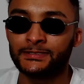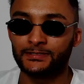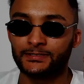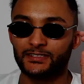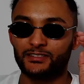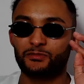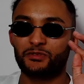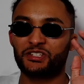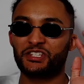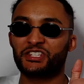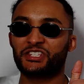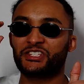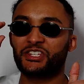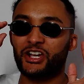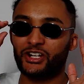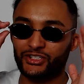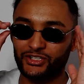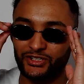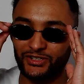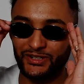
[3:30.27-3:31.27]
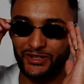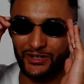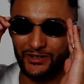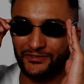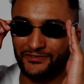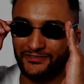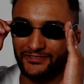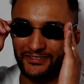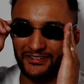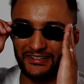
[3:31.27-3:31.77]
I want to suck dude
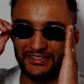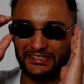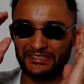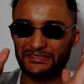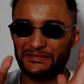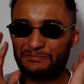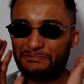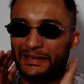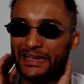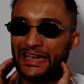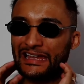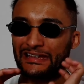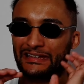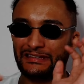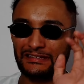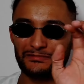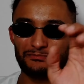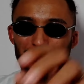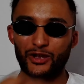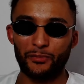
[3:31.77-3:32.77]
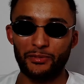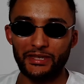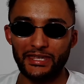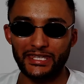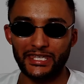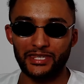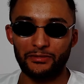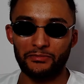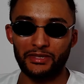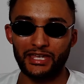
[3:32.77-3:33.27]
off. Like, this is mad. It's proper
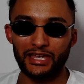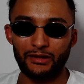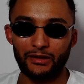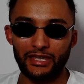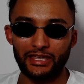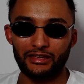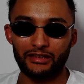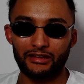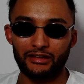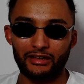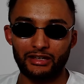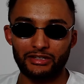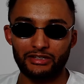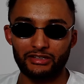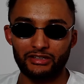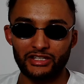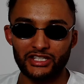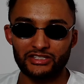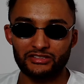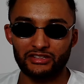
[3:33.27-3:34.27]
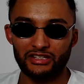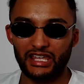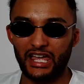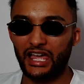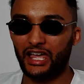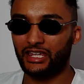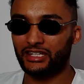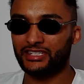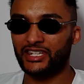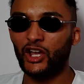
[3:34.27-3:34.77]
icking me out. I ain't going to lie to you. It's, uh,
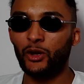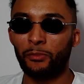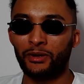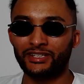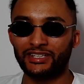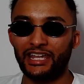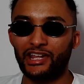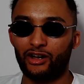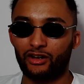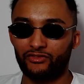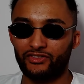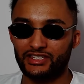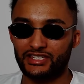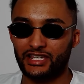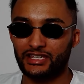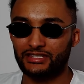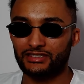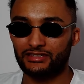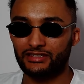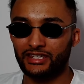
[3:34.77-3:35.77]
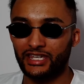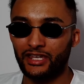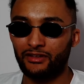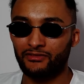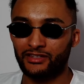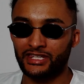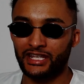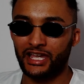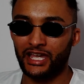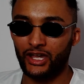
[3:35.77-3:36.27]
it's, killed my day off, it has.
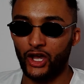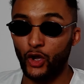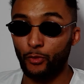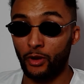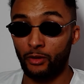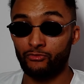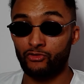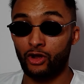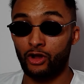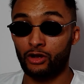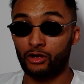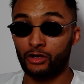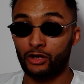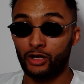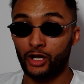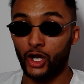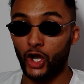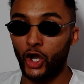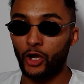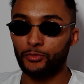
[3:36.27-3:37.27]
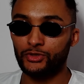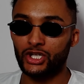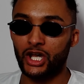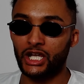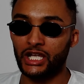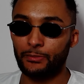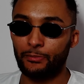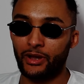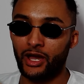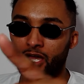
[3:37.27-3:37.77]
Hearing that, I hope I'm wrong. I hope
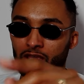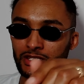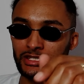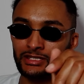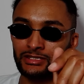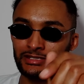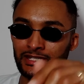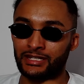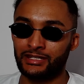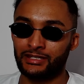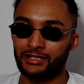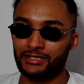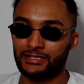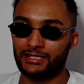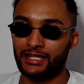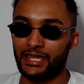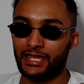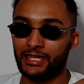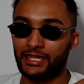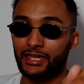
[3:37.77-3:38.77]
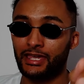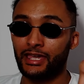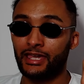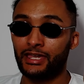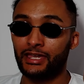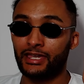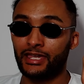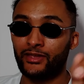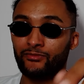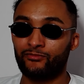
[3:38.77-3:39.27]
Charlie Parsons didn't just say,
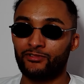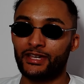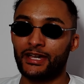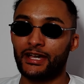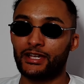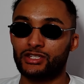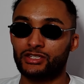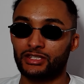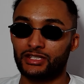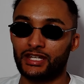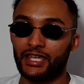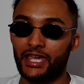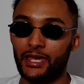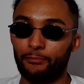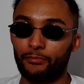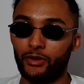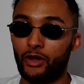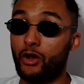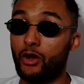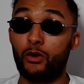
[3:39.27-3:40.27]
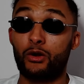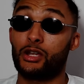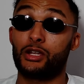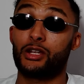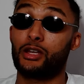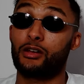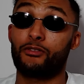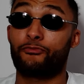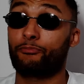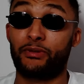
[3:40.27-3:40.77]
in reaction to the headbutt, oh, I
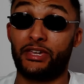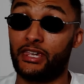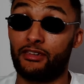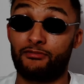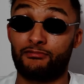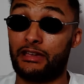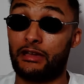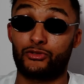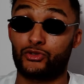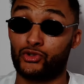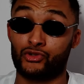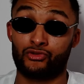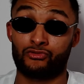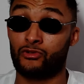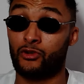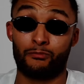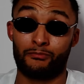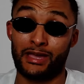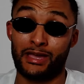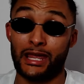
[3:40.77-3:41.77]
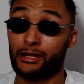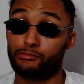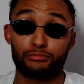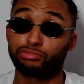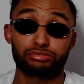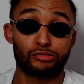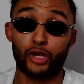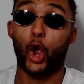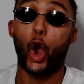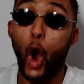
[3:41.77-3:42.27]
love being around your old man.